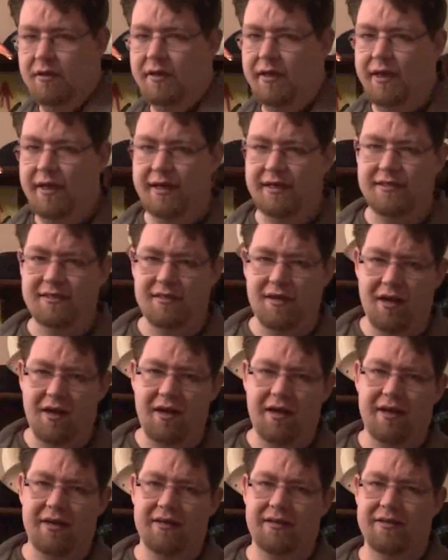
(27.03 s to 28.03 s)
get it
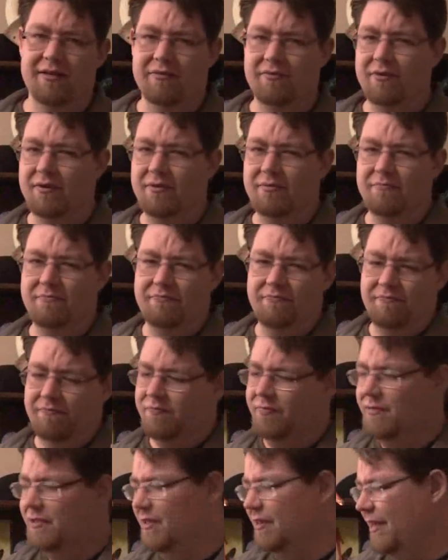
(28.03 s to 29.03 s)
done, and there were
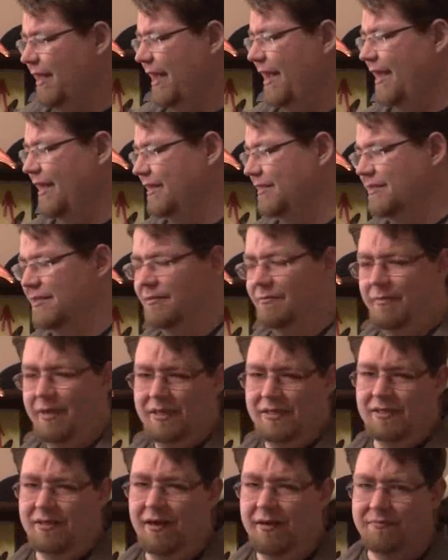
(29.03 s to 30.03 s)
delays and
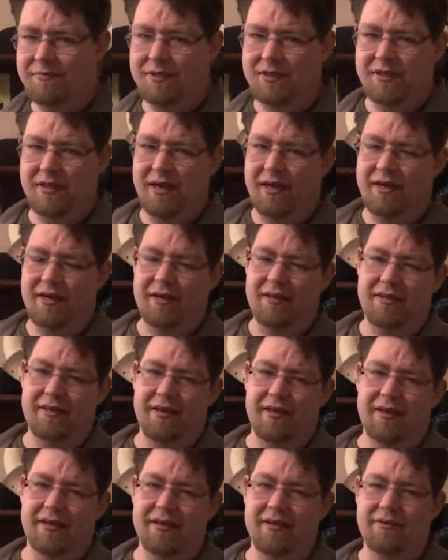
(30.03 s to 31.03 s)
mess ups and that kind of
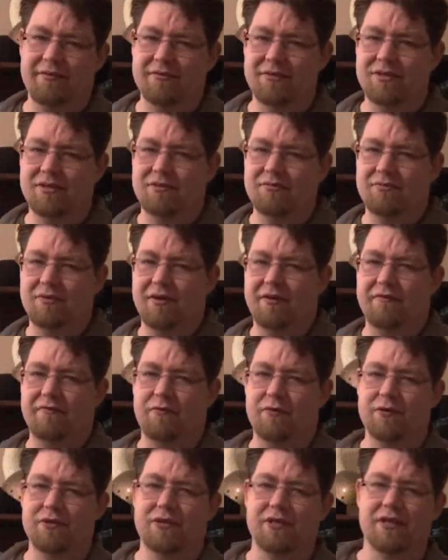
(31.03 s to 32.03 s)
thing. It was really
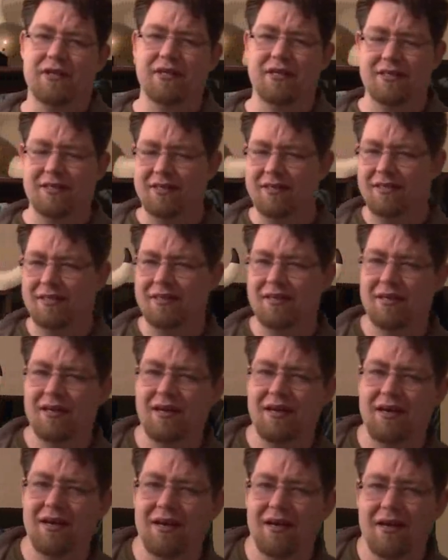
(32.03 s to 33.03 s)
unfortunate, and it,
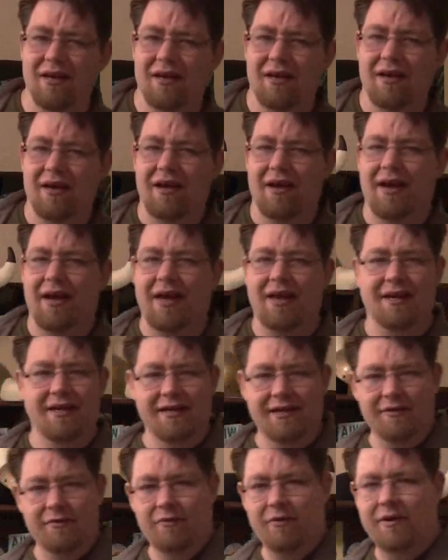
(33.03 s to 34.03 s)
and it
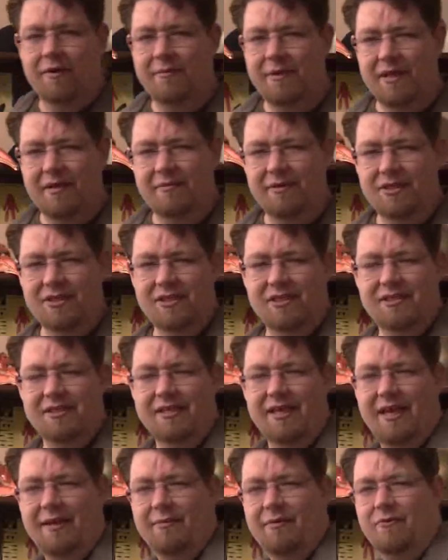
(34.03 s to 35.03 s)
didn't worry me that much because
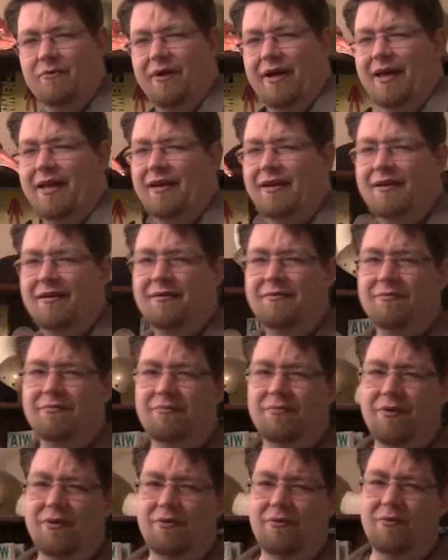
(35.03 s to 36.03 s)
it came and went.
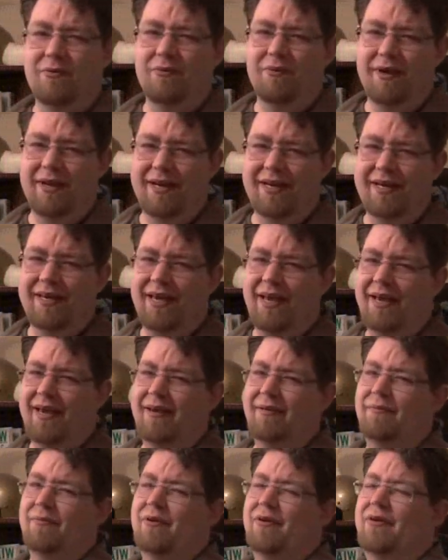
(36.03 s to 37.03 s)
But when it
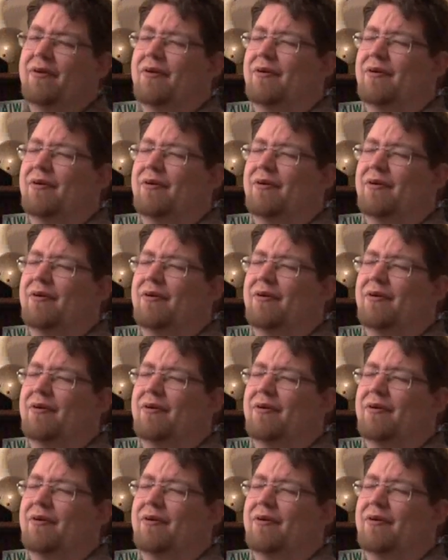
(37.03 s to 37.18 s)
came,